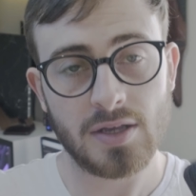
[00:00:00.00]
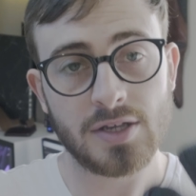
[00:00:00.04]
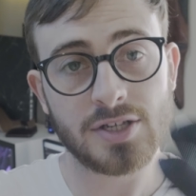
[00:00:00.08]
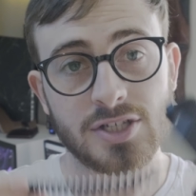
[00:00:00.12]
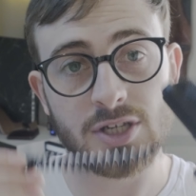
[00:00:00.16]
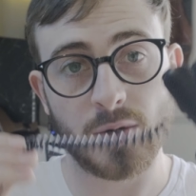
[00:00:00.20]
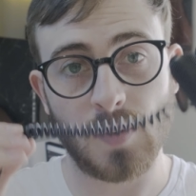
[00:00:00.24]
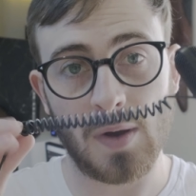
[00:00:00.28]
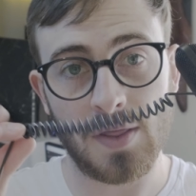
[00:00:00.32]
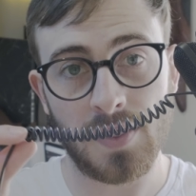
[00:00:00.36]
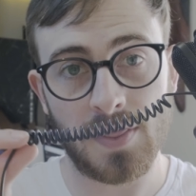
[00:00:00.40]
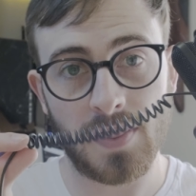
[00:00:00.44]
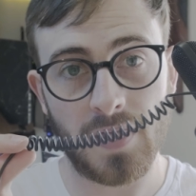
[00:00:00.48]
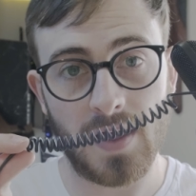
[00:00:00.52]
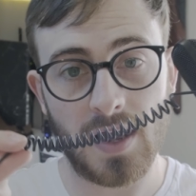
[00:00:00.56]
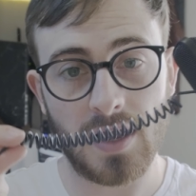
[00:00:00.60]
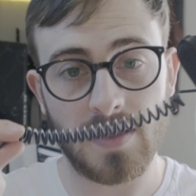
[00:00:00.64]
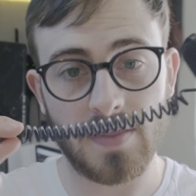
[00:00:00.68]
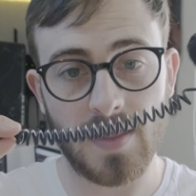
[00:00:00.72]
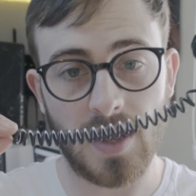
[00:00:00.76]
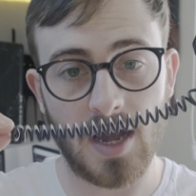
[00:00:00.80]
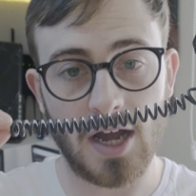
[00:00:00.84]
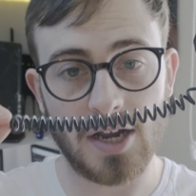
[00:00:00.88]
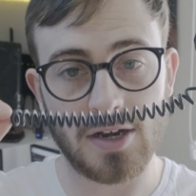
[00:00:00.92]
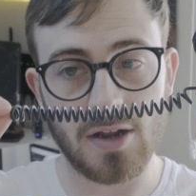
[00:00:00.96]
So one thing
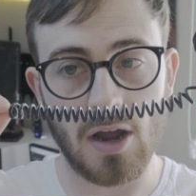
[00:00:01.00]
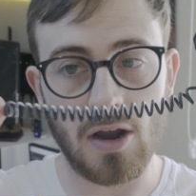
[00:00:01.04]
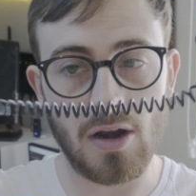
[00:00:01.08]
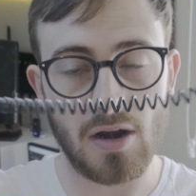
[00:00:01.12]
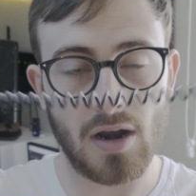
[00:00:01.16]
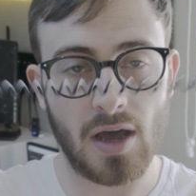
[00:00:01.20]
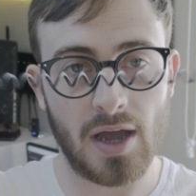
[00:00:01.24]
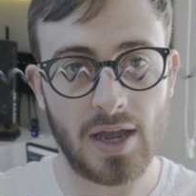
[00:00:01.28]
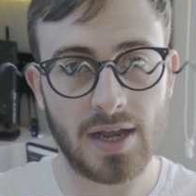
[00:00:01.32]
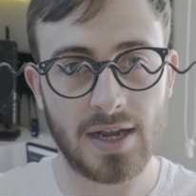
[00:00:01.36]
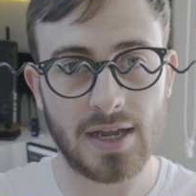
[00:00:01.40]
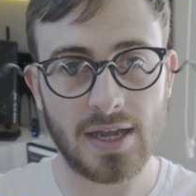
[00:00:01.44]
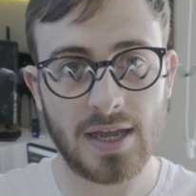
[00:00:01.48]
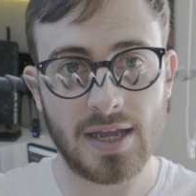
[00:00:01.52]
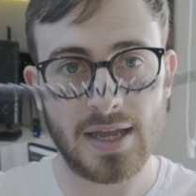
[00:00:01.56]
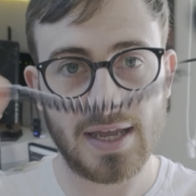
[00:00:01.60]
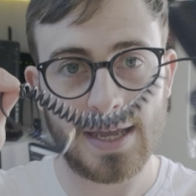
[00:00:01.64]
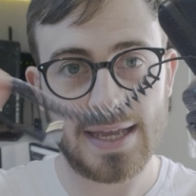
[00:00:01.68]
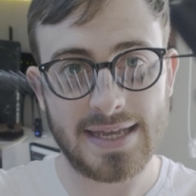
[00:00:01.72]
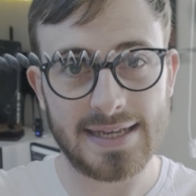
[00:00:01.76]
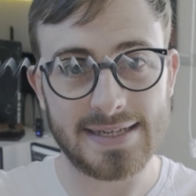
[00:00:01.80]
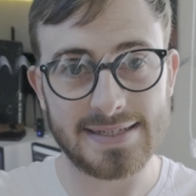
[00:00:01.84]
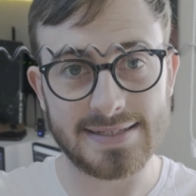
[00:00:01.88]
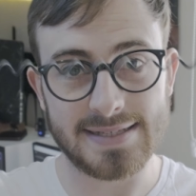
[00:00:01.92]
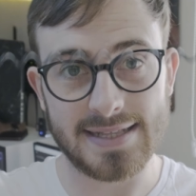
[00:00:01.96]
that I don't like
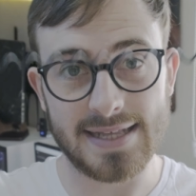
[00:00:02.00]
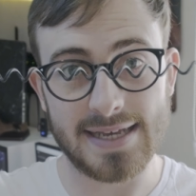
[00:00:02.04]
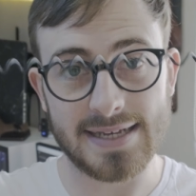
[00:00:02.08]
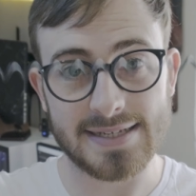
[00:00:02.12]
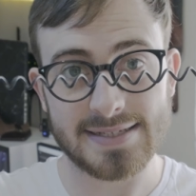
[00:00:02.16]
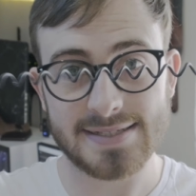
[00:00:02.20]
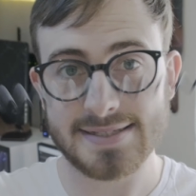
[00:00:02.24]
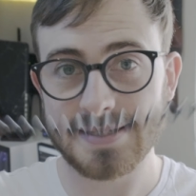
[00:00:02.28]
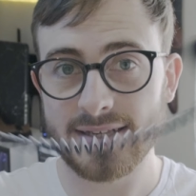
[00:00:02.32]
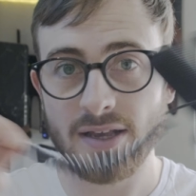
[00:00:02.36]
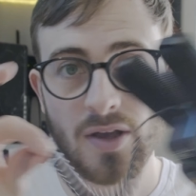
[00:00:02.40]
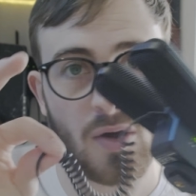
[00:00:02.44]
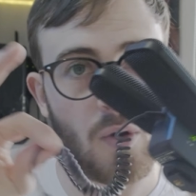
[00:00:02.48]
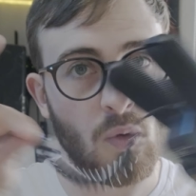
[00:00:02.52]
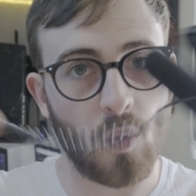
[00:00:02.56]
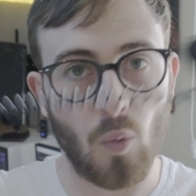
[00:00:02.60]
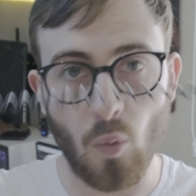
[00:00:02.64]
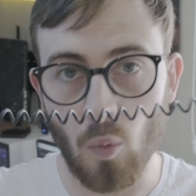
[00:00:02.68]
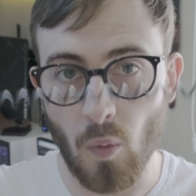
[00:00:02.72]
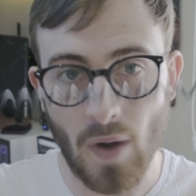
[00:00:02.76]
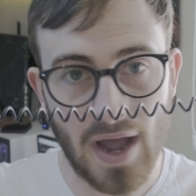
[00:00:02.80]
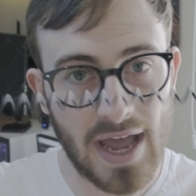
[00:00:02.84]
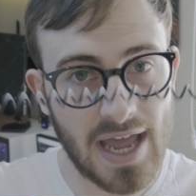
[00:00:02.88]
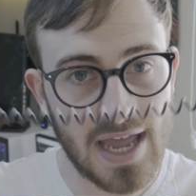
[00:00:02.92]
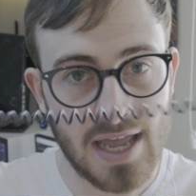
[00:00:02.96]
is this.
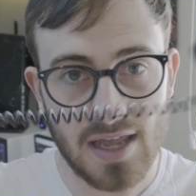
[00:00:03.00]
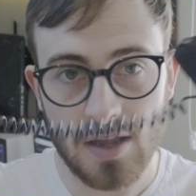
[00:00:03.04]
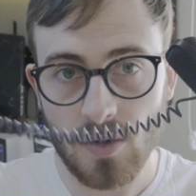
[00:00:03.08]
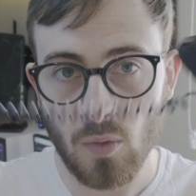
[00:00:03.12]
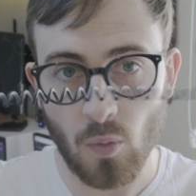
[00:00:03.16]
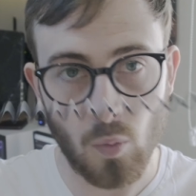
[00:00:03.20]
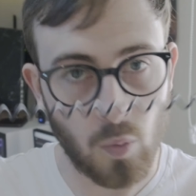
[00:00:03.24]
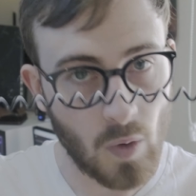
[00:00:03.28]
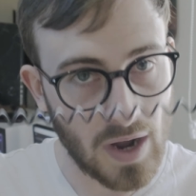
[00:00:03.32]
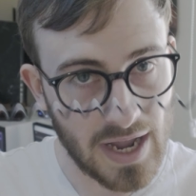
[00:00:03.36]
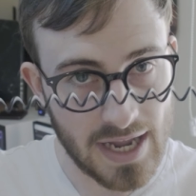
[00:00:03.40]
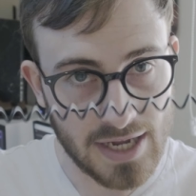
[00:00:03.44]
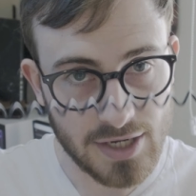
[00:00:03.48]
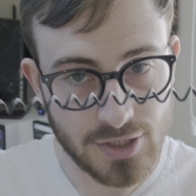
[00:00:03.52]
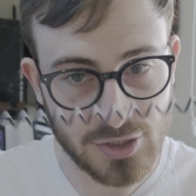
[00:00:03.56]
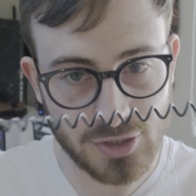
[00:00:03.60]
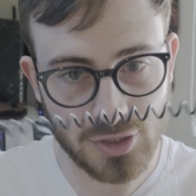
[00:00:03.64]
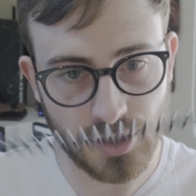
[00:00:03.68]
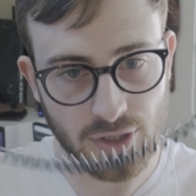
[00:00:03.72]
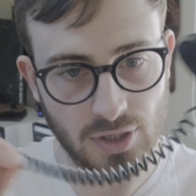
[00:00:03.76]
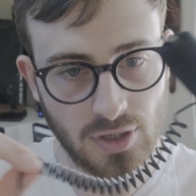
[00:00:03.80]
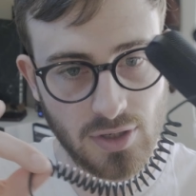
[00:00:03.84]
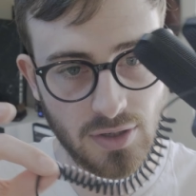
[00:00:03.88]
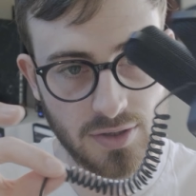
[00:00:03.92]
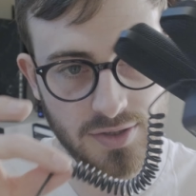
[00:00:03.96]
Way
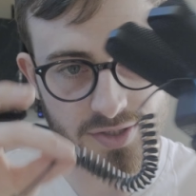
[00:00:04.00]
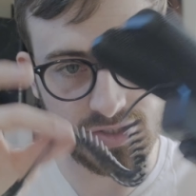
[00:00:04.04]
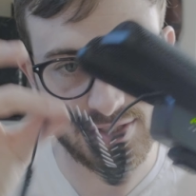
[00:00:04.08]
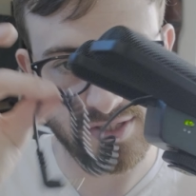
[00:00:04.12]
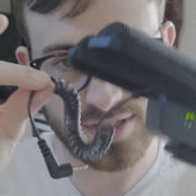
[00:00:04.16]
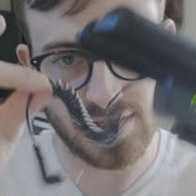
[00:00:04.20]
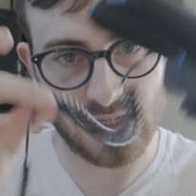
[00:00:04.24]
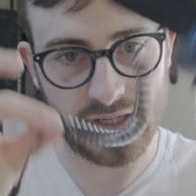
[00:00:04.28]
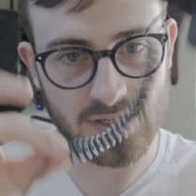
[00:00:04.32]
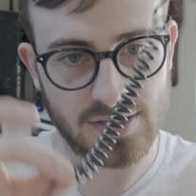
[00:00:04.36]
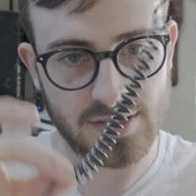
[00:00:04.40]
too loose.